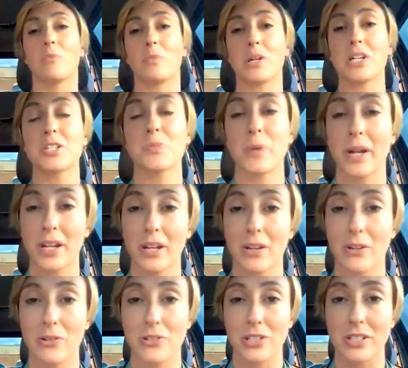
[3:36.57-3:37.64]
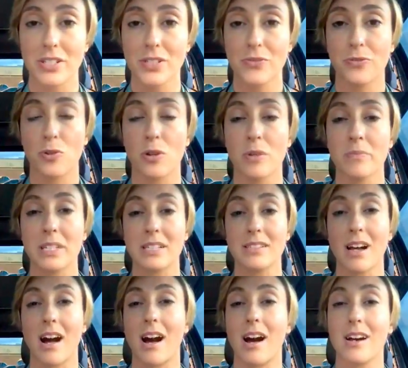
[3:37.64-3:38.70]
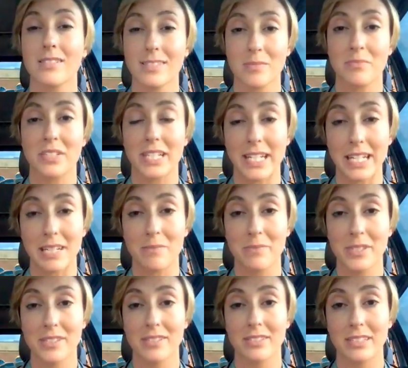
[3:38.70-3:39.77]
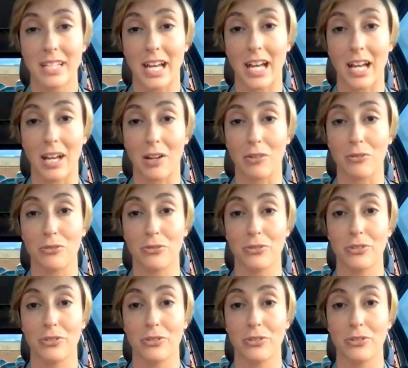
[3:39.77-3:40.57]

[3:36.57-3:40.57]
Beachbody coaches form these awesome teams of